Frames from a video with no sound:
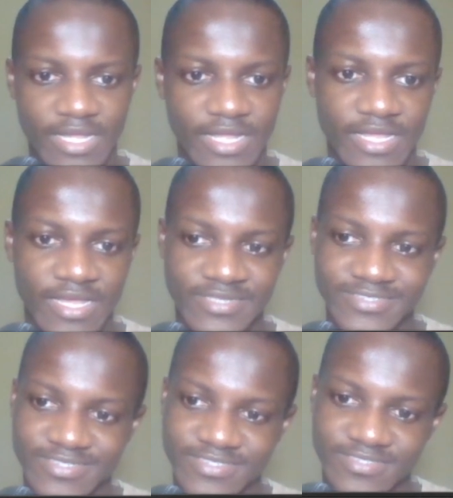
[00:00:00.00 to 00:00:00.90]

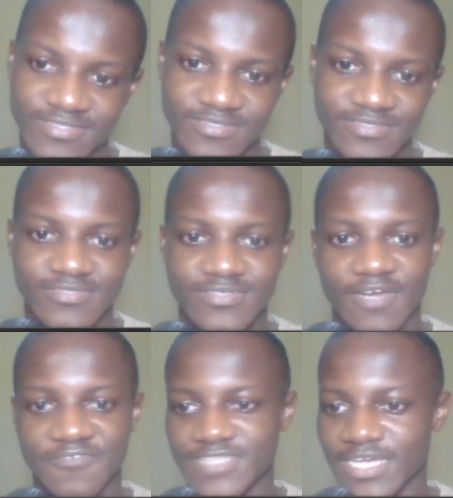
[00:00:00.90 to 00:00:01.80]
And
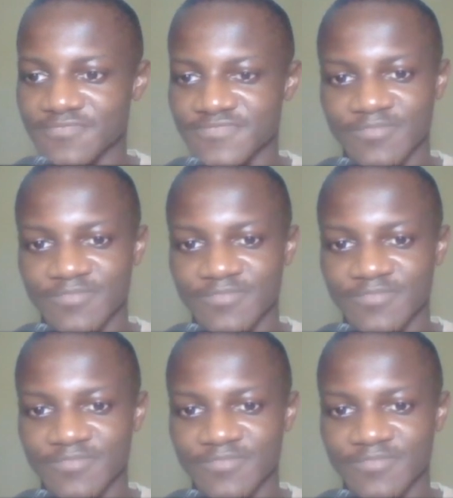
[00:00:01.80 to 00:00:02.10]
after